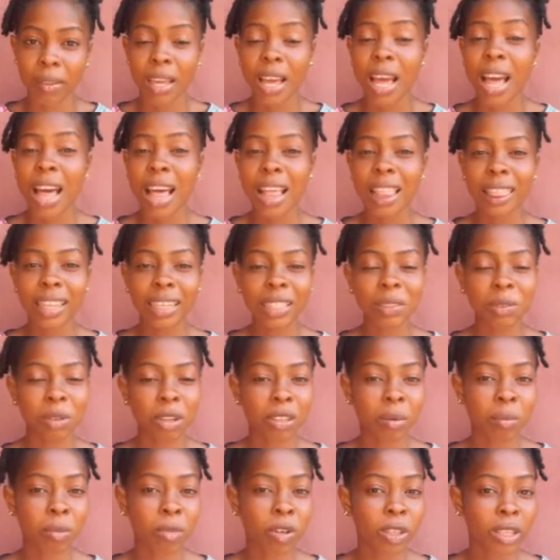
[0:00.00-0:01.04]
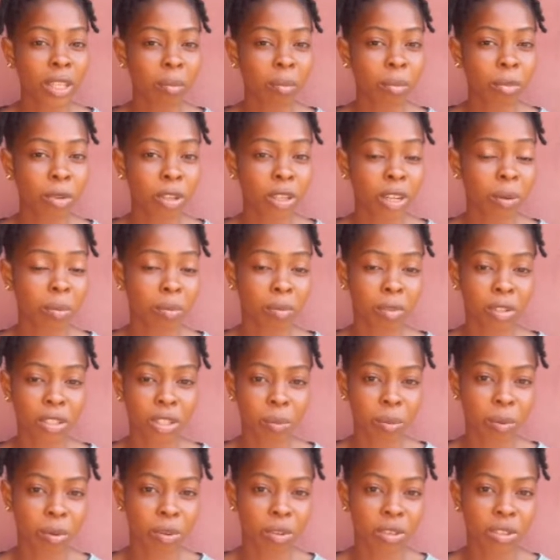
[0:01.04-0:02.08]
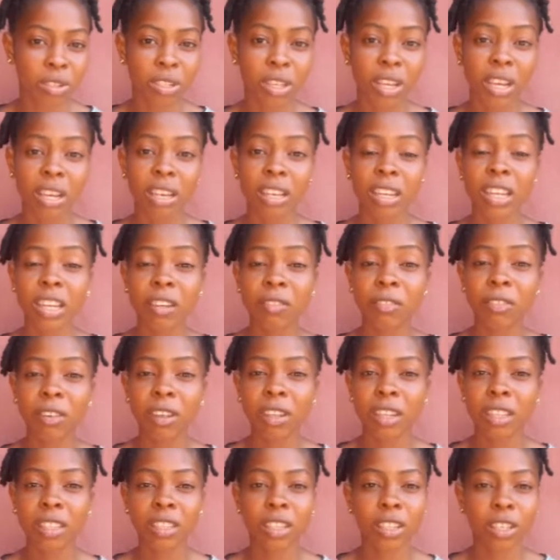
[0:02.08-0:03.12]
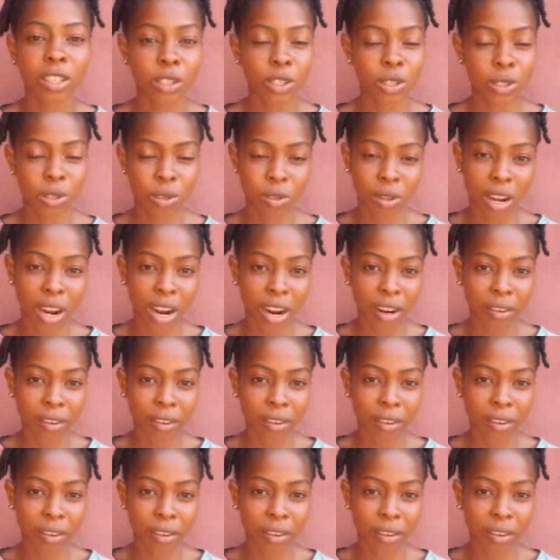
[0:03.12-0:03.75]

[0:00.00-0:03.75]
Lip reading: That is one of the modern moral principles every lady should have.